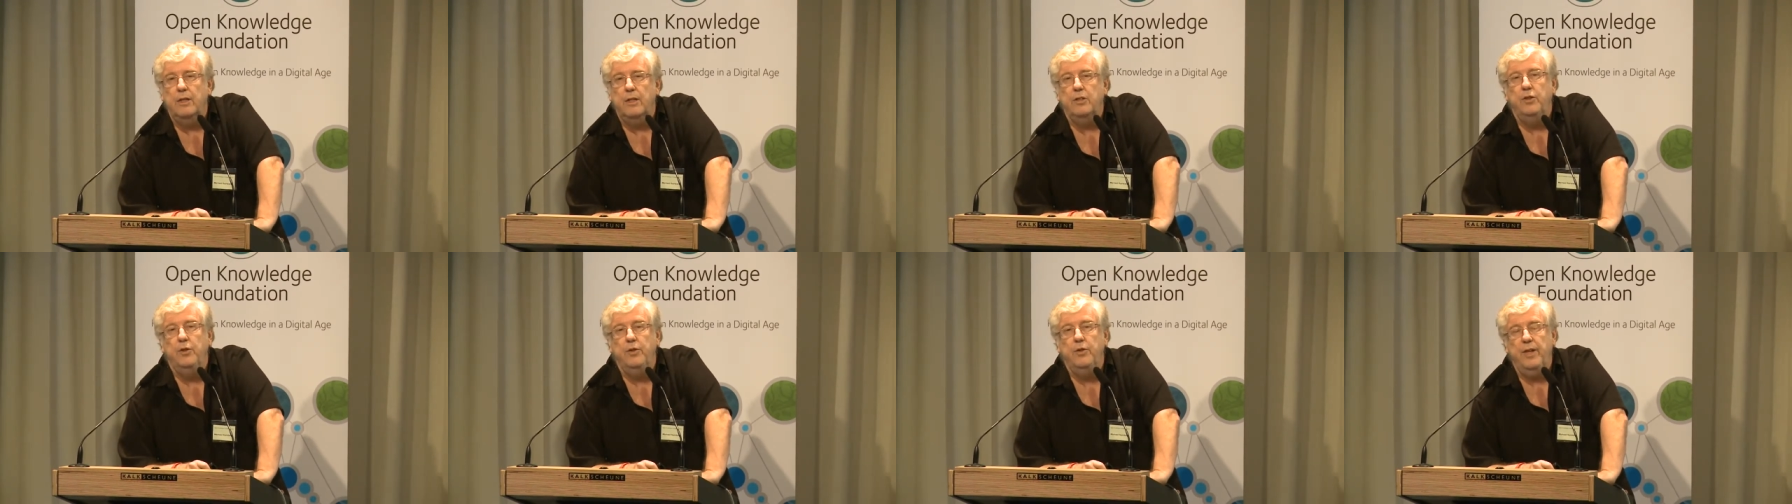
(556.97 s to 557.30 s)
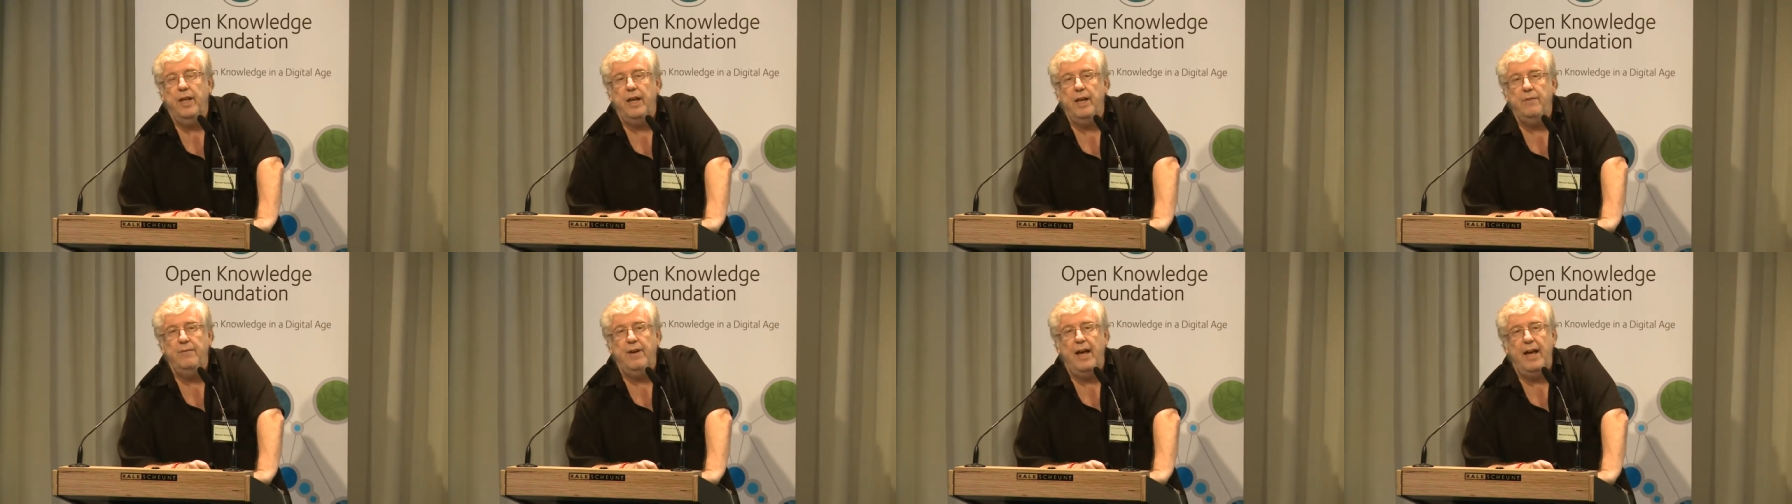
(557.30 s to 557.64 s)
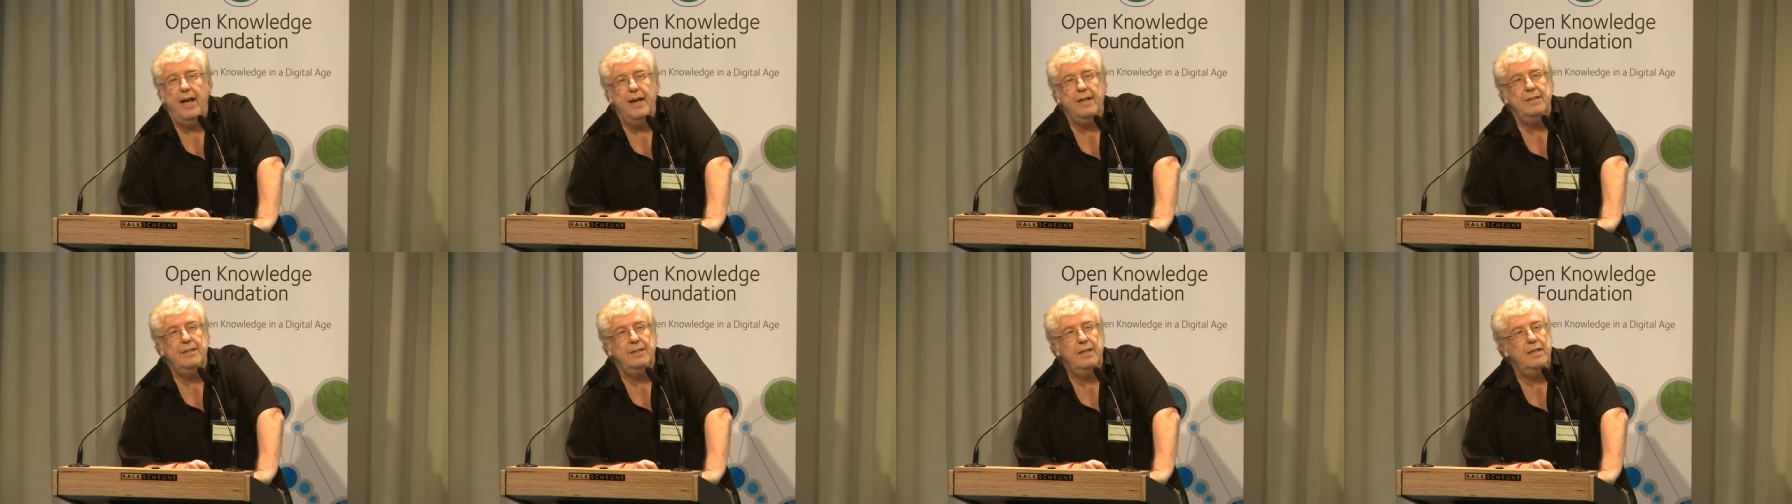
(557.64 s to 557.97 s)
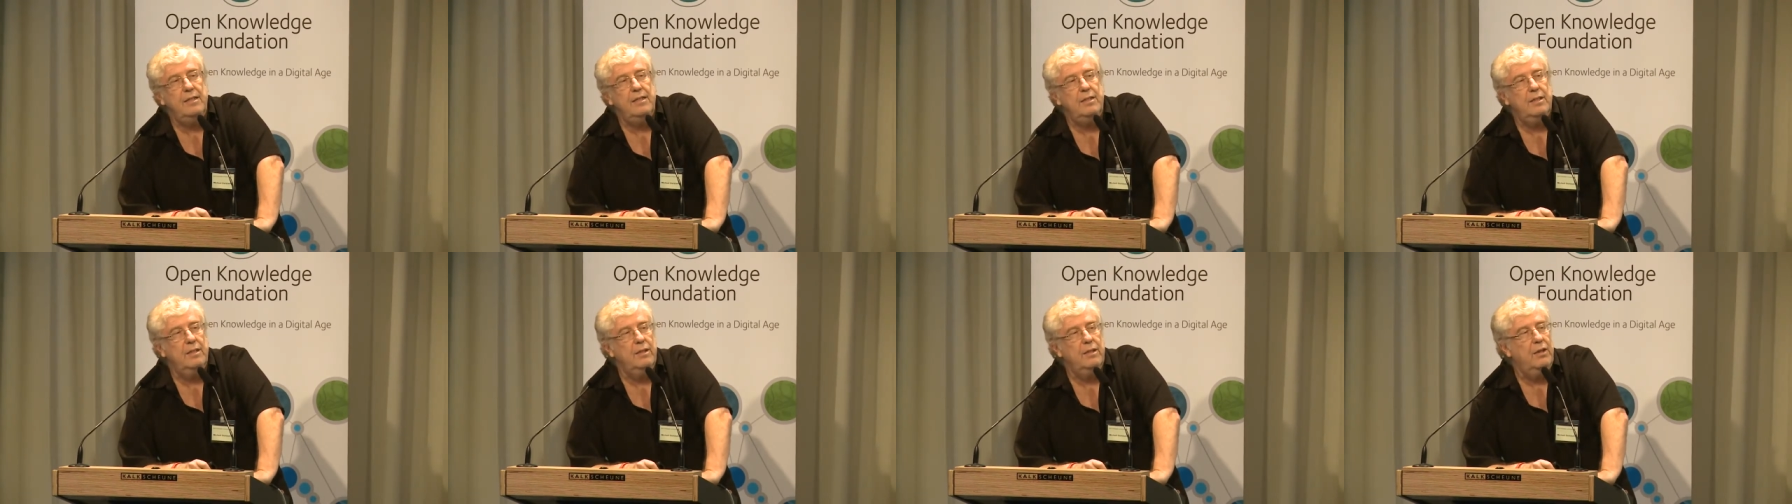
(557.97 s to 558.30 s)
do they have
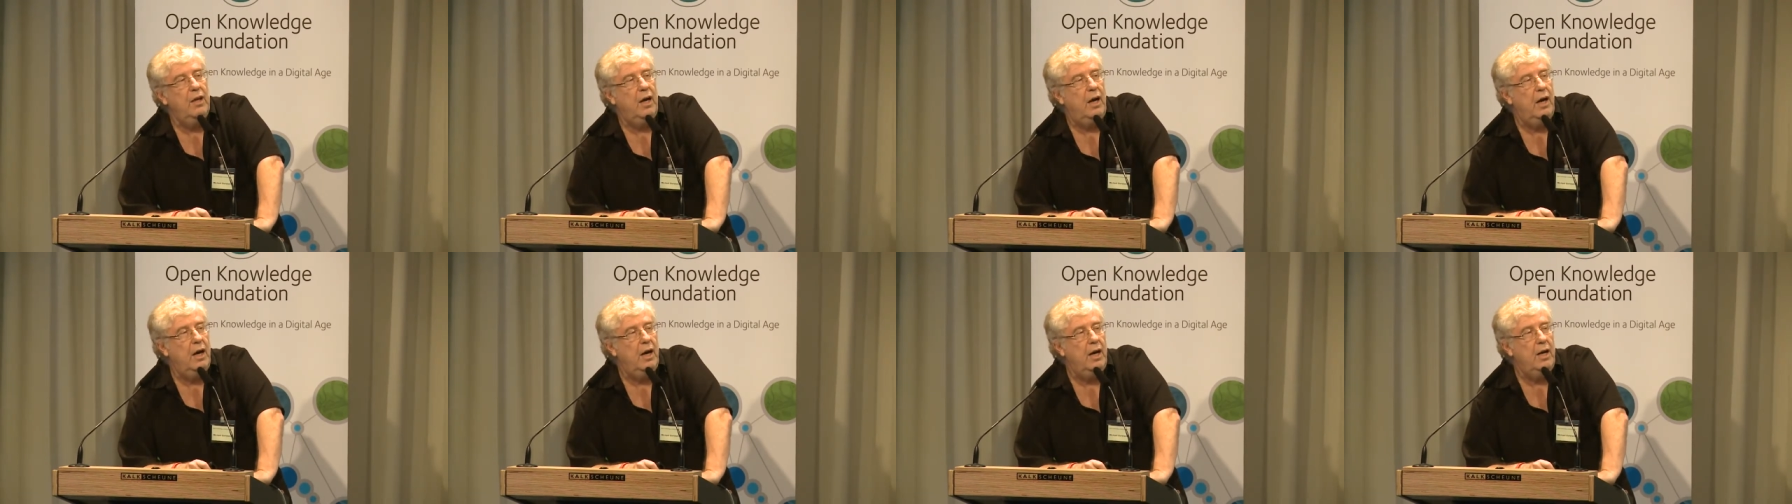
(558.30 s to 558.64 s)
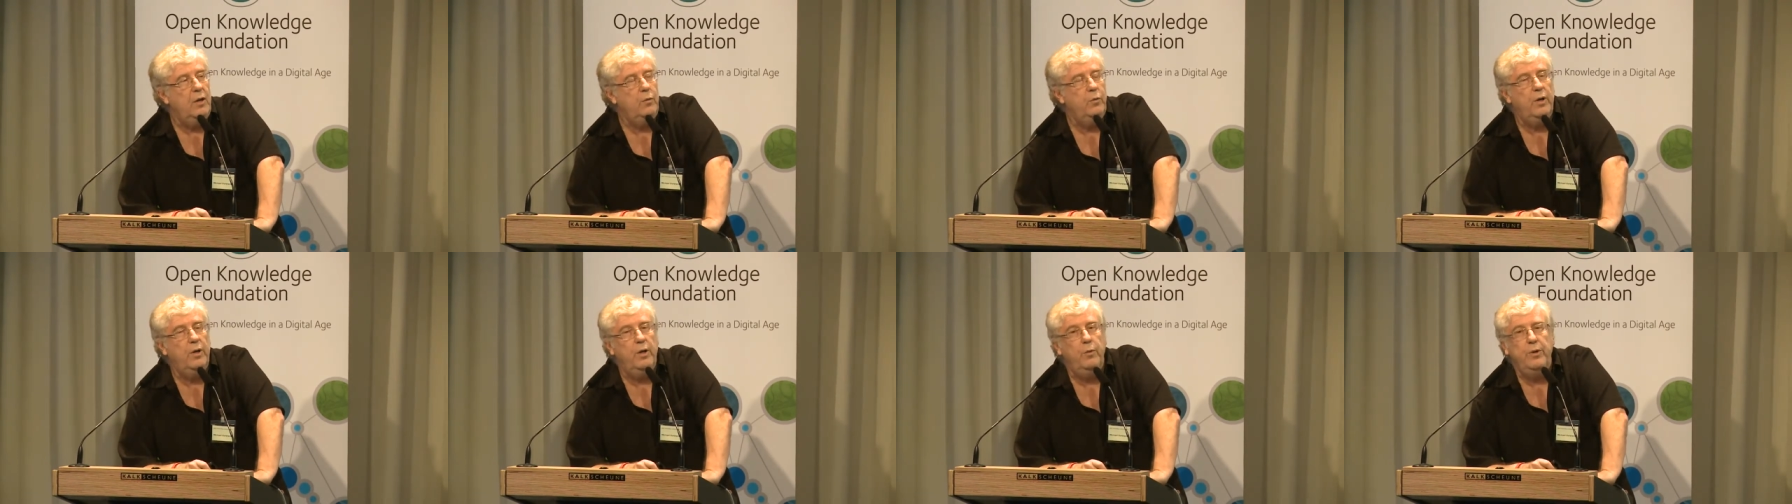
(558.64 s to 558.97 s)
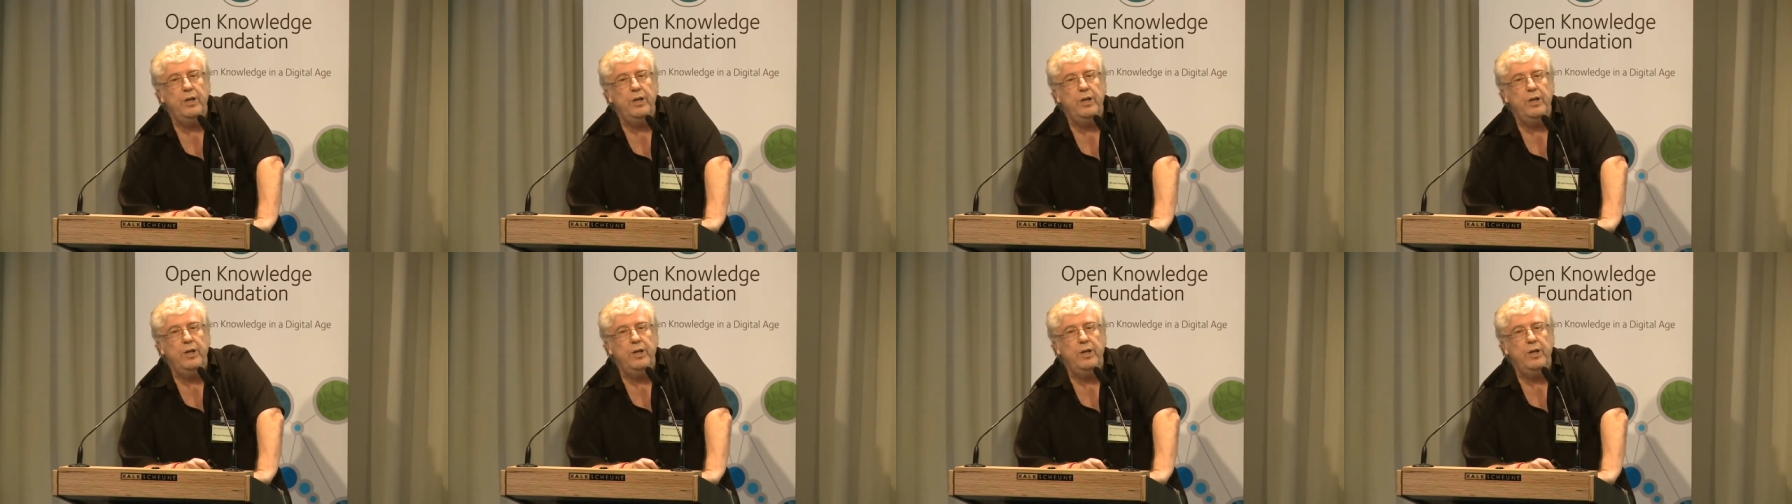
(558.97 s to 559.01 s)
access to the hardware